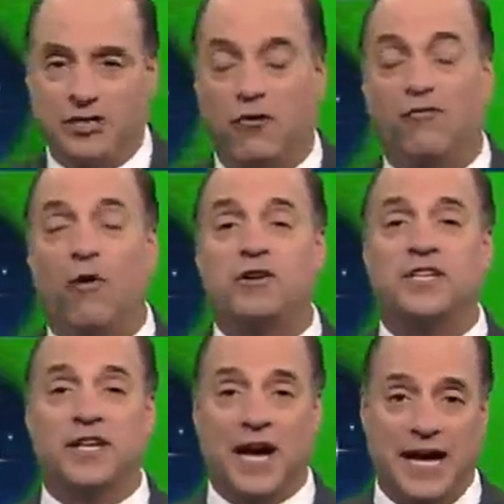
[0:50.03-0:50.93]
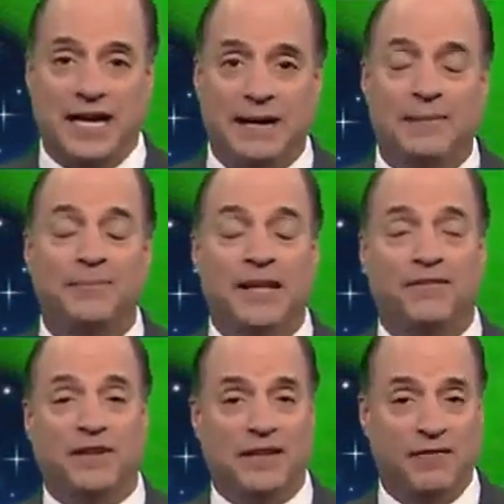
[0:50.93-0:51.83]
So for tonight,
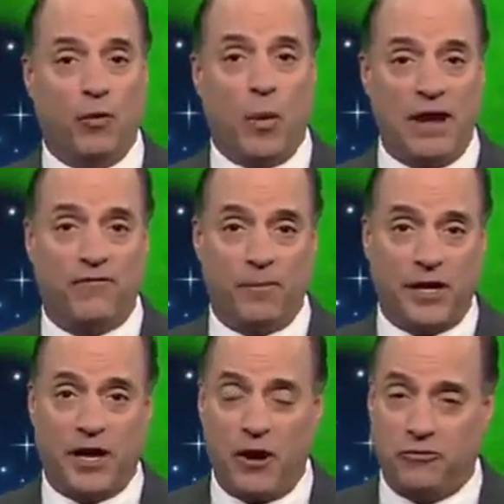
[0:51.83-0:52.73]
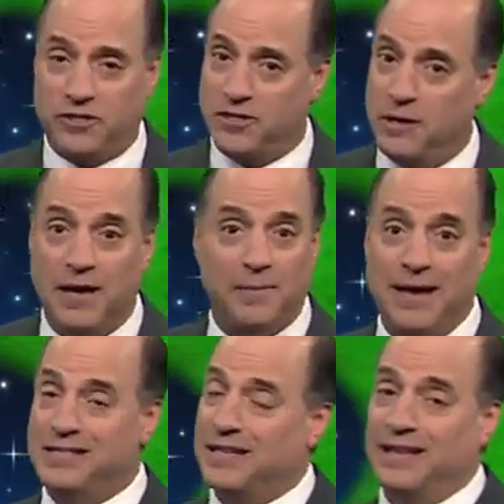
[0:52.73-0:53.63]
if you live away from the coast,
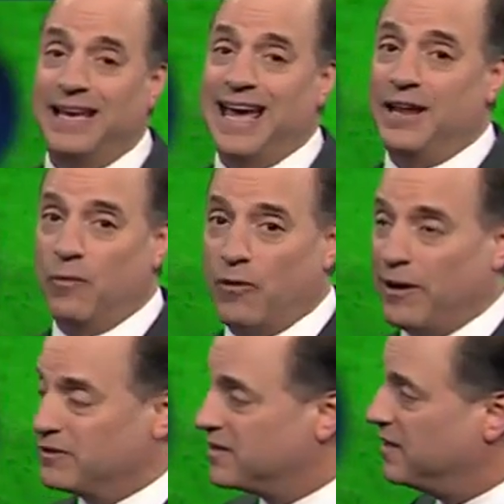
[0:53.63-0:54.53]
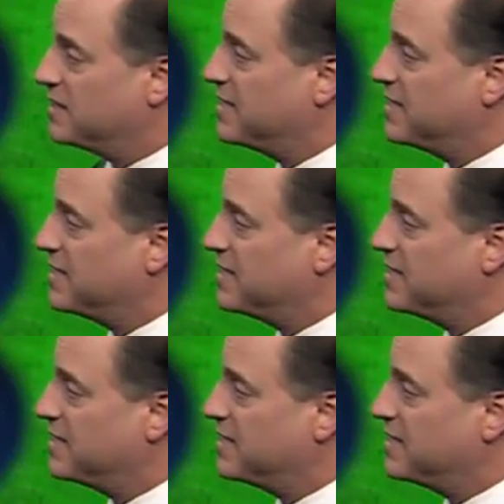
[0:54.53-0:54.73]
basically anywhere else in the